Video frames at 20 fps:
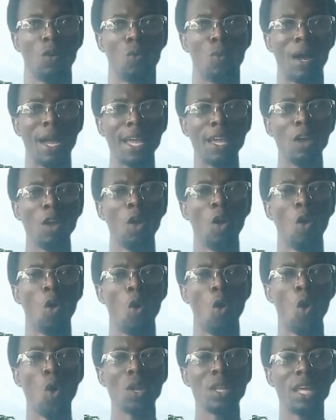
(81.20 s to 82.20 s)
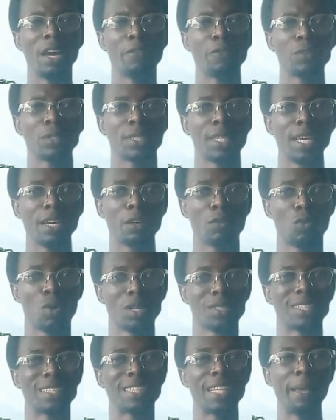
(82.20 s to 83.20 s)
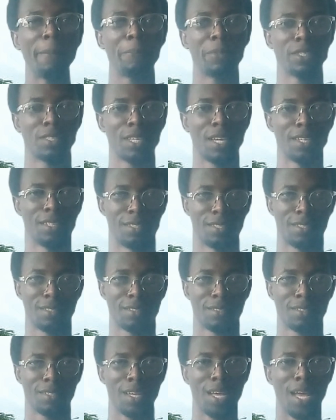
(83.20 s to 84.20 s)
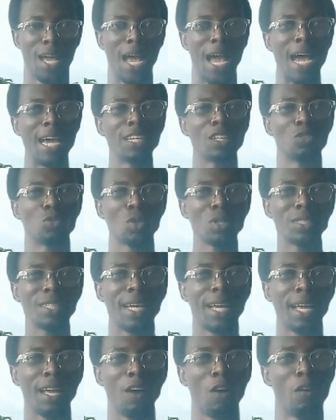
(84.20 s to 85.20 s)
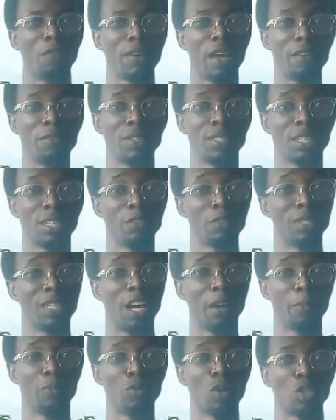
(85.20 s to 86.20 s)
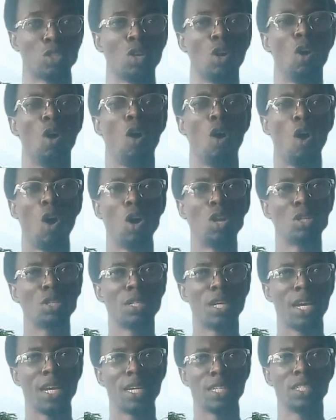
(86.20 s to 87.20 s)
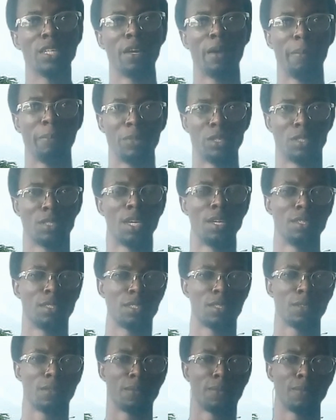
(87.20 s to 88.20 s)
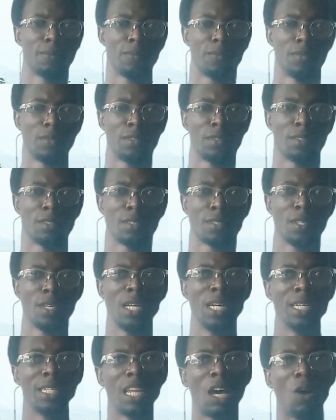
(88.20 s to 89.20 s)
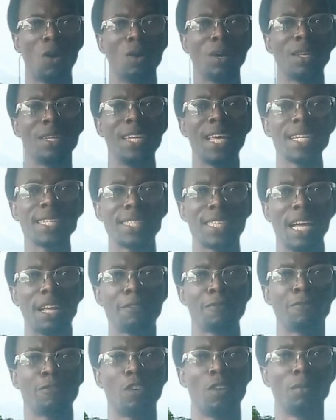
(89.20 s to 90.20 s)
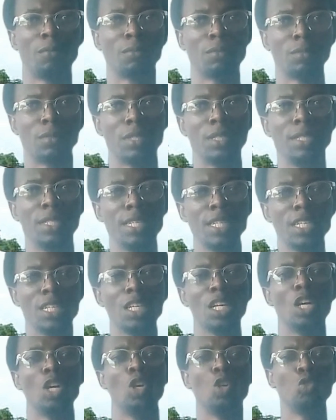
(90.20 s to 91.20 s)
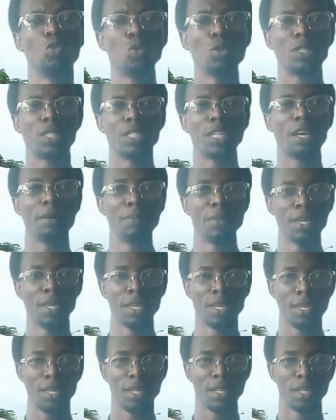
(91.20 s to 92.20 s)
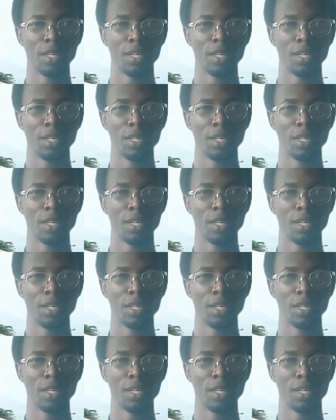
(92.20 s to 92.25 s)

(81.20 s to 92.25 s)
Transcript: while O-level take 10%, and the total of everything will now be 100%. Now, let's start from the UTME